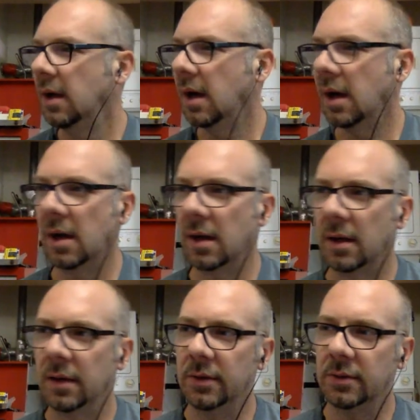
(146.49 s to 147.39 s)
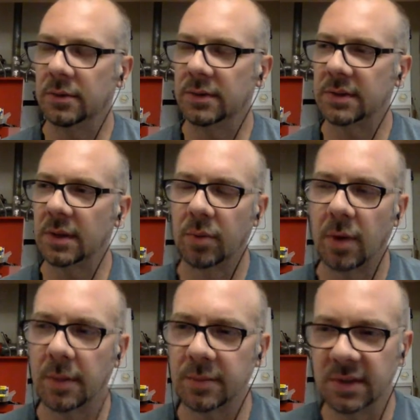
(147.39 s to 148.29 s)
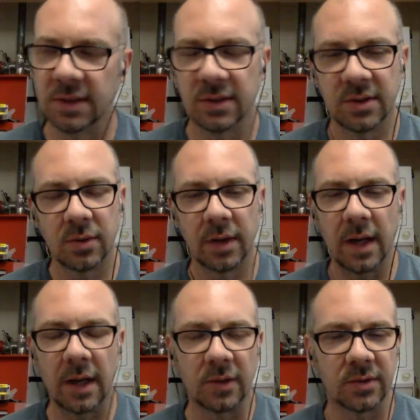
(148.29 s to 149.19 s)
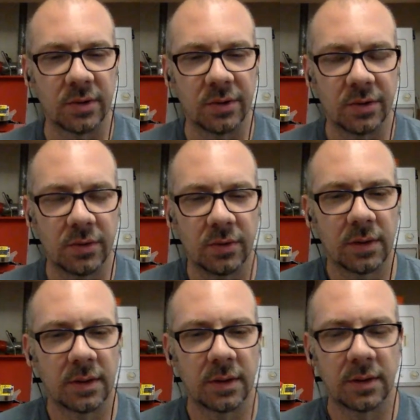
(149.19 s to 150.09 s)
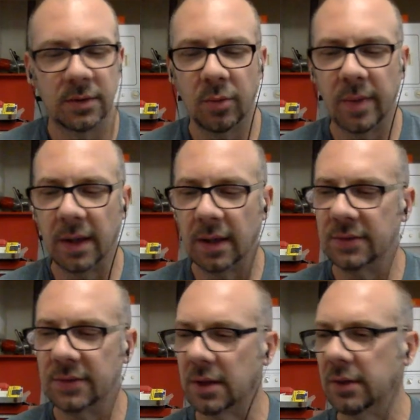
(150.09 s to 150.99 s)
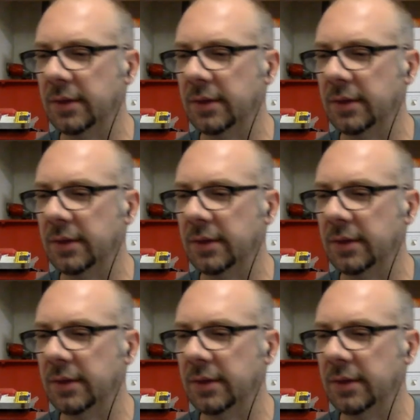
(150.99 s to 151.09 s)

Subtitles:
set of problems considering how serious you took the nomad lifestyle.